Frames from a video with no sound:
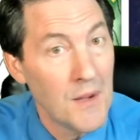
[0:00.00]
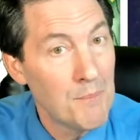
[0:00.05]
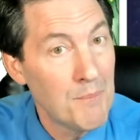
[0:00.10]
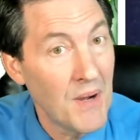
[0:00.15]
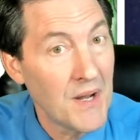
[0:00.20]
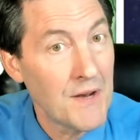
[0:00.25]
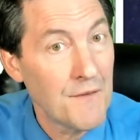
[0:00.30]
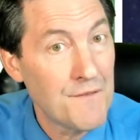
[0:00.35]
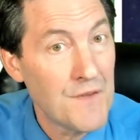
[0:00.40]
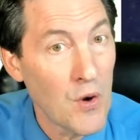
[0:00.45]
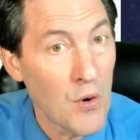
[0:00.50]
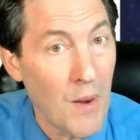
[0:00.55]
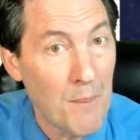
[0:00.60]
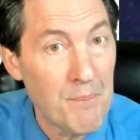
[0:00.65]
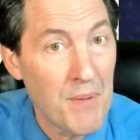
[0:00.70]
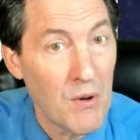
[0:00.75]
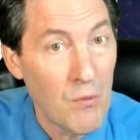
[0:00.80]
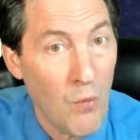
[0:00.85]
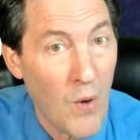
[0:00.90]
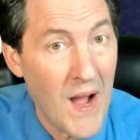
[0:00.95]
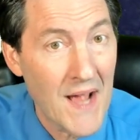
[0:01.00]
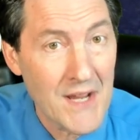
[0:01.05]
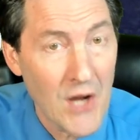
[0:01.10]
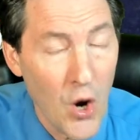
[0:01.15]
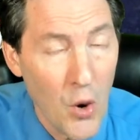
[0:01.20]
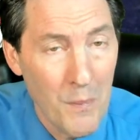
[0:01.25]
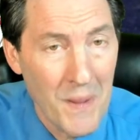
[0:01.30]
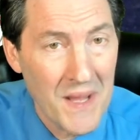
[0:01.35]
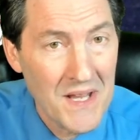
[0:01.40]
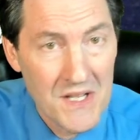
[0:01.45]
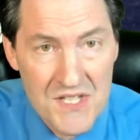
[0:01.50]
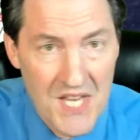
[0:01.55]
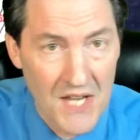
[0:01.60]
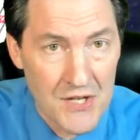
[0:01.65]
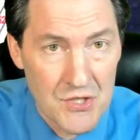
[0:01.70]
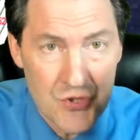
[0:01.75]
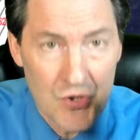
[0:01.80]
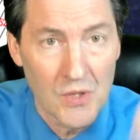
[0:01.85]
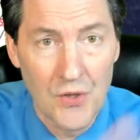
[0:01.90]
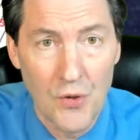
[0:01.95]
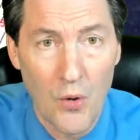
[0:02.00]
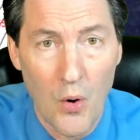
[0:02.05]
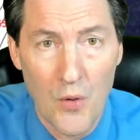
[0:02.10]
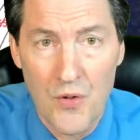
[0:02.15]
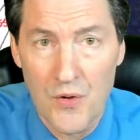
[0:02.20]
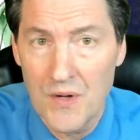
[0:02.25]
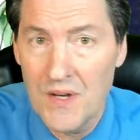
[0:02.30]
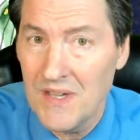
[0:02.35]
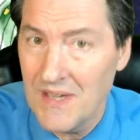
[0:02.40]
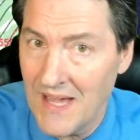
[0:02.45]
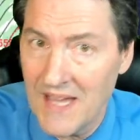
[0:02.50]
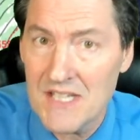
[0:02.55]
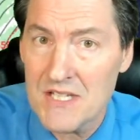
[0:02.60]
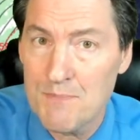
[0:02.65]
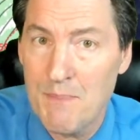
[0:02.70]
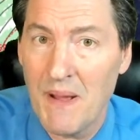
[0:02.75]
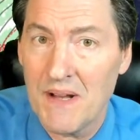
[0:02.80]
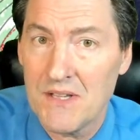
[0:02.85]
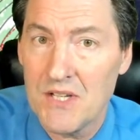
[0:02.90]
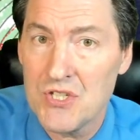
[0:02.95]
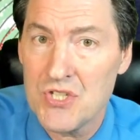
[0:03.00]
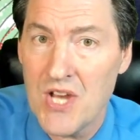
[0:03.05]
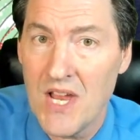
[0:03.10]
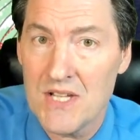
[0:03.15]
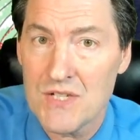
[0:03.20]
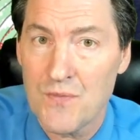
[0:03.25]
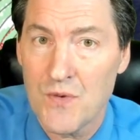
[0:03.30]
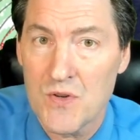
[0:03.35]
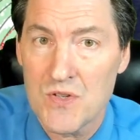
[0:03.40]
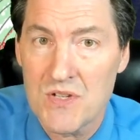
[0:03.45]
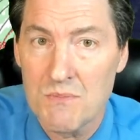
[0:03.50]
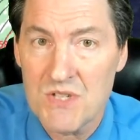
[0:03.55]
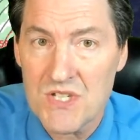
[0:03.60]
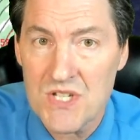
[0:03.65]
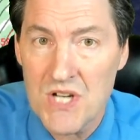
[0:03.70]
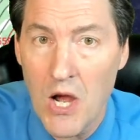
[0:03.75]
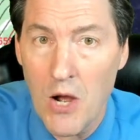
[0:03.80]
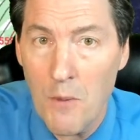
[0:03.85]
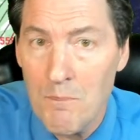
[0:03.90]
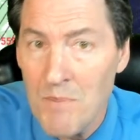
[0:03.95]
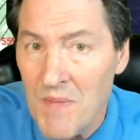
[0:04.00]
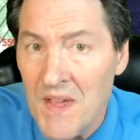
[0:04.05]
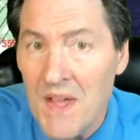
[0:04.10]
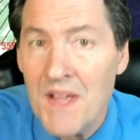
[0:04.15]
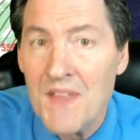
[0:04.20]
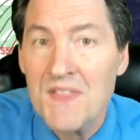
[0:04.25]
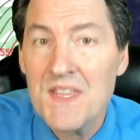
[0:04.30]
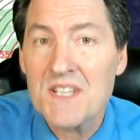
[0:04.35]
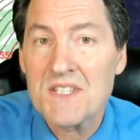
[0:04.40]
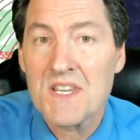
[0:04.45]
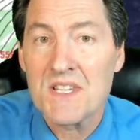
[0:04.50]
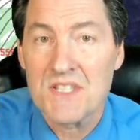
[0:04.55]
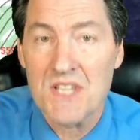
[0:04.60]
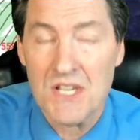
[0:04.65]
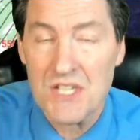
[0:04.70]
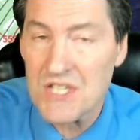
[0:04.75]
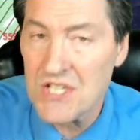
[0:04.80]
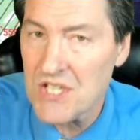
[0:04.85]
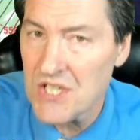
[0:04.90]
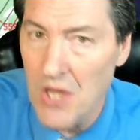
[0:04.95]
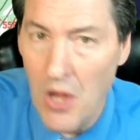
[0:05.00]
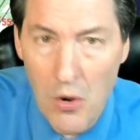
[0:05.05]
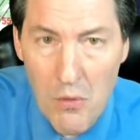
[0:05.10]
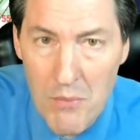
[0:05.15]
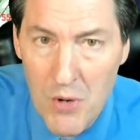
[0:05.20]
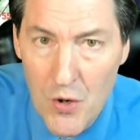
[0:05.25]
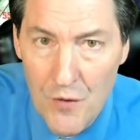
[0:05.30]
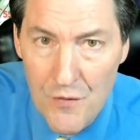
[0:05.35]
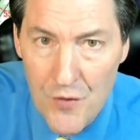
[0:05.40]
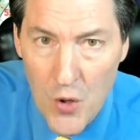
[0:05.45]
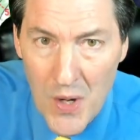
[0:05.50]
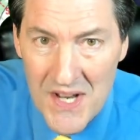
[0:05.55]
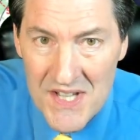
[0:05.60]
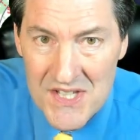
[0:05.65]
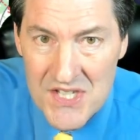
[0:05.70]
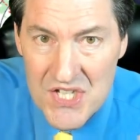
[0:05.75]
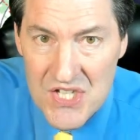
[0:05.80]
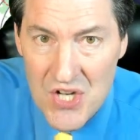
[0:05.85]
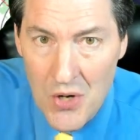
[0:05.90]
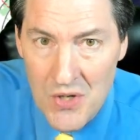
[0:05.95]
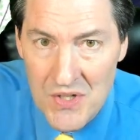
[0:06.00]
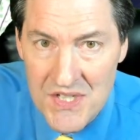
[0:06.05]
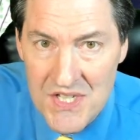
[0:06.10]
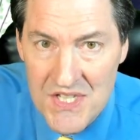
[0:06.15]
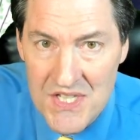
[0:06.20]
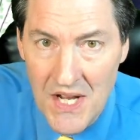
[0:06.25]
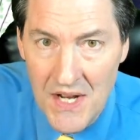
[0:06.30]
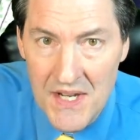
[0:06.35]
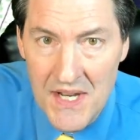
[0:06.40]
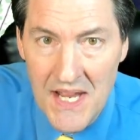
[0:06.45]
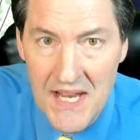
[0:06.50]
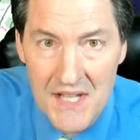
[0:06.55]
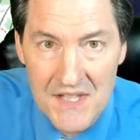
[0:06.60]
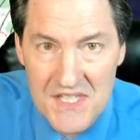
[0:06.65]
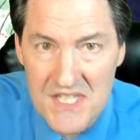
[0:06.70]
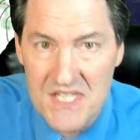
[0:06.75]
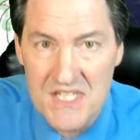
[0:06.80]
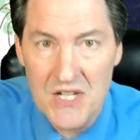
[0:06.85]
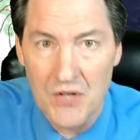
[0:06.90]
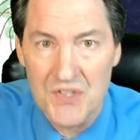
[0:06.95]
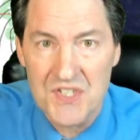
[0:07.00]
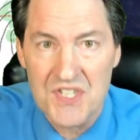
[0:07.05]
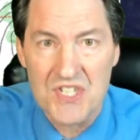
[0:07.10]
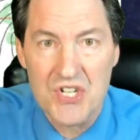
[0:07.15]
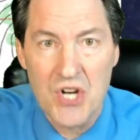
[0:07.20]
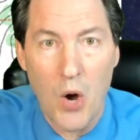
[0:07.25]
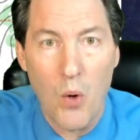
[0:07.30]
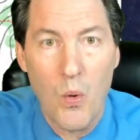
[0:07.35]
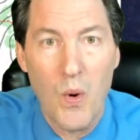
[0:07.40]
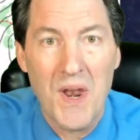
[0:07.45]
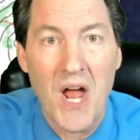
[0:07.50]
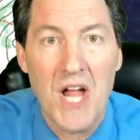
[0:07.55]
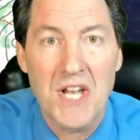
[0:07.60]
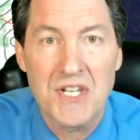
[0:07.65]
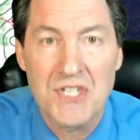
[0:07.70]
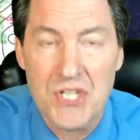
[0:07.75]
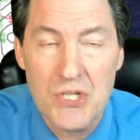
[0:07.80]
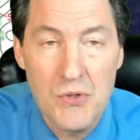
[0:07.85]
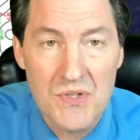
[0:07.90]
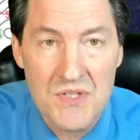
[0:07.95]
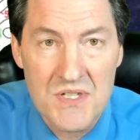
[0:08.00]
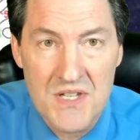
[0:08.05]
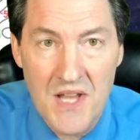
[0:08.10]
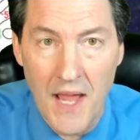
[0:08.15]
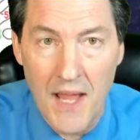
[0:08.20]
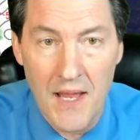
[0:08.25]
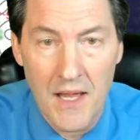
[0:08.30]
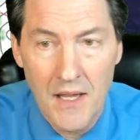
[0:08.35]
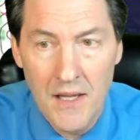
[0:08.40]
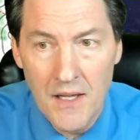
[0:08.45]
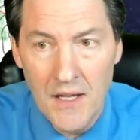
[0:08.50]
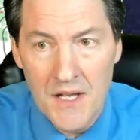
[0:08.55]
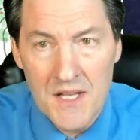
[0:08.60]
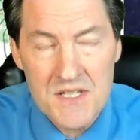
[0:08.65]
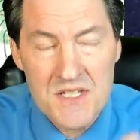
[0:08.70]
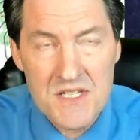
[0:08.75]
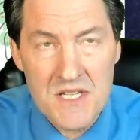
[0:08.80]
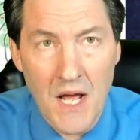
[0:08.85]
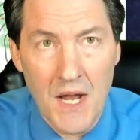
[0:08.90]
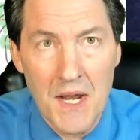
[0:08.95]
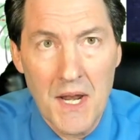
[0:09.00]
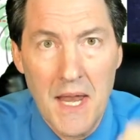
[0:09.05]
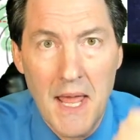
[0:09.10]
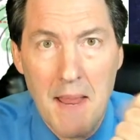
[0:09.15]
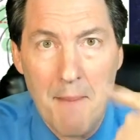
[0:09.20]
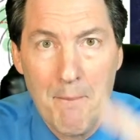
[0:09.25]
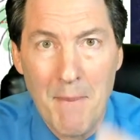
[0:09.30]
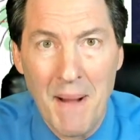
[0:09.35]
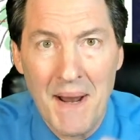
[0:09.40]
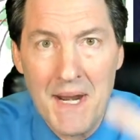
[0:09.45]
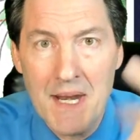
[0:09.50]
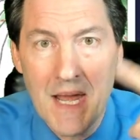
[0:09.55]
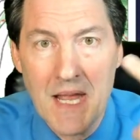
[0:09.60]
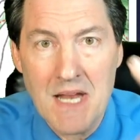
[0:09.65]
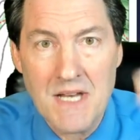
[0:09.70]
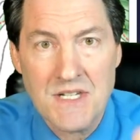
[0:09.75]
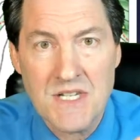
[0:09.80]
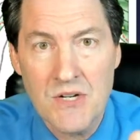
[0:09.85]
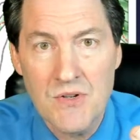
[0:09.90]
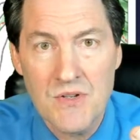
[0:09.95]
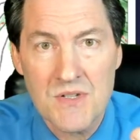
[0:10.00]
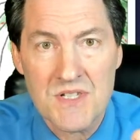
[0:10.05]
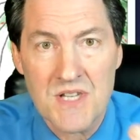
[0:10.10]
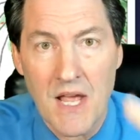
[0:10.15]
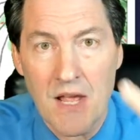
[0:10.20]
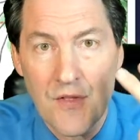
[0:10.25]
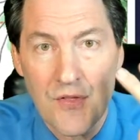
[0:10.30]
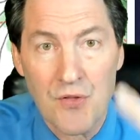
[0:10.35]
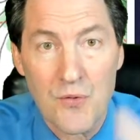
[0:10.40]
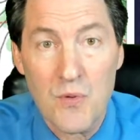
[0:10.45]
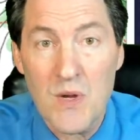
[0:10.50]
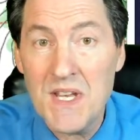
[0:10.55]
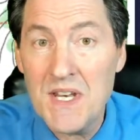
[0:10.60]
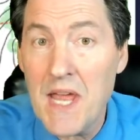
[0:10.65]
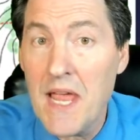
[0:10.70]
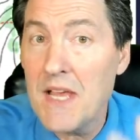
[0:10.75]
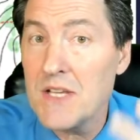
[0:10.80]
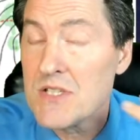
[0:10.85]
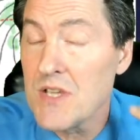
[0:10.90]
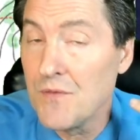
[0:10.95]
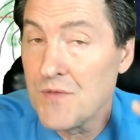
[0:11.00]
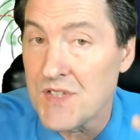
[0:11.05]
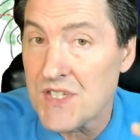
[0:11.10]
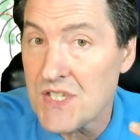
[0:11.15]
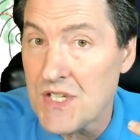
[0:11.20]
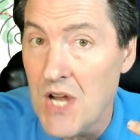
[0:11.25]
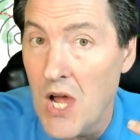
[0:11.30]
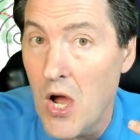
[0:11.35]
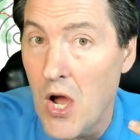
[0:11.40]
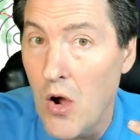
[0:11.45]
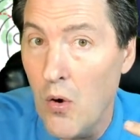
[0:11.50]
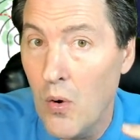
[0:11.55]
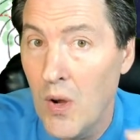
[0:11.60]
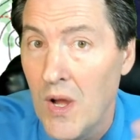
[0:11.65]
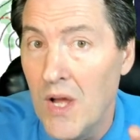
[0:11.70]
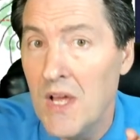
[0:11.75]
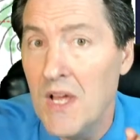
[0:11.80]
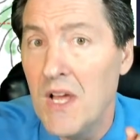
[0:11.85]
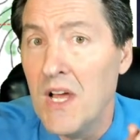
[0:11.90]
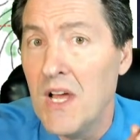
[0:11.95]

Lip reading: But if you're up in Wyoming, central northern, expect a chance for some snow. This is a slow mover. It starts Sunday. It's still snowing on Tuesday. Sunday, Monday, Tuesday, 3 days of snow.